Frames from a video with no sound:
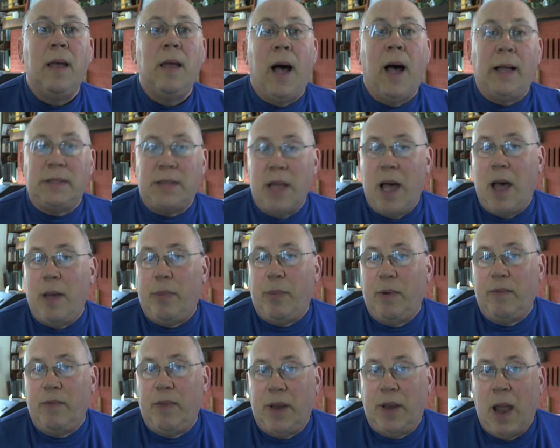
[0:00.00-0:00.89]
on top
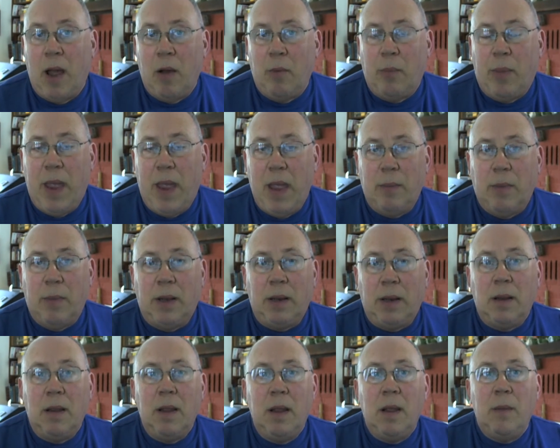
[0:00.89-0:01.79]
of the down
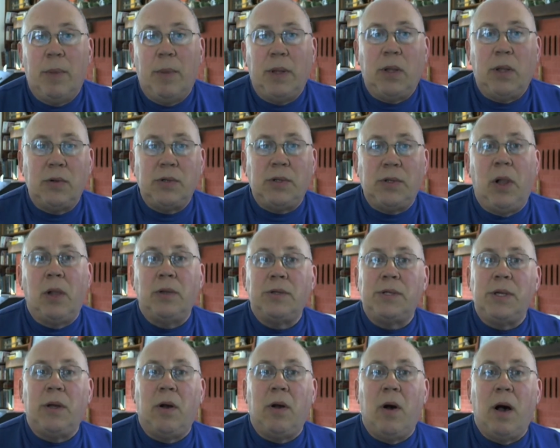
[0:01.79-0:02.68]
payment, but those
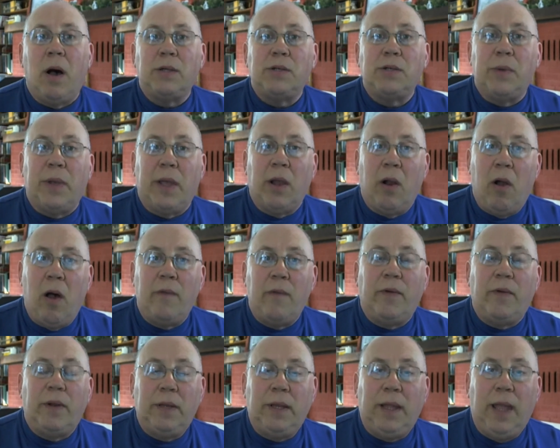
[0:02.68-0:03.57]
closing costs we can
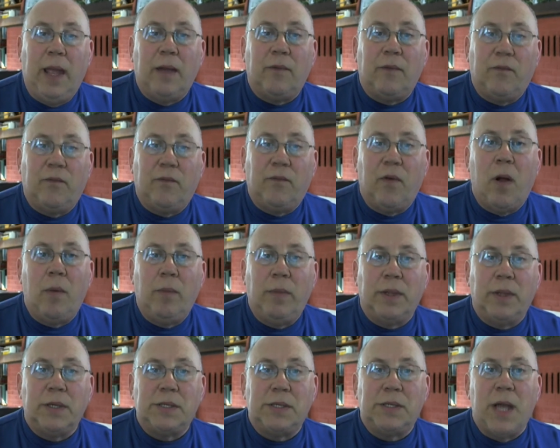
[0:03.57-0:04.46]
often get
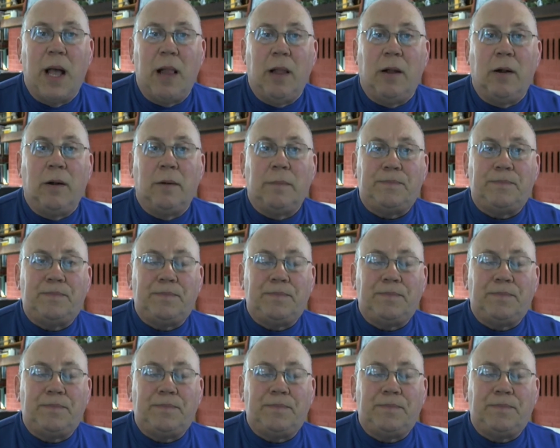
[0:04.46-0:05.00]
from the seller.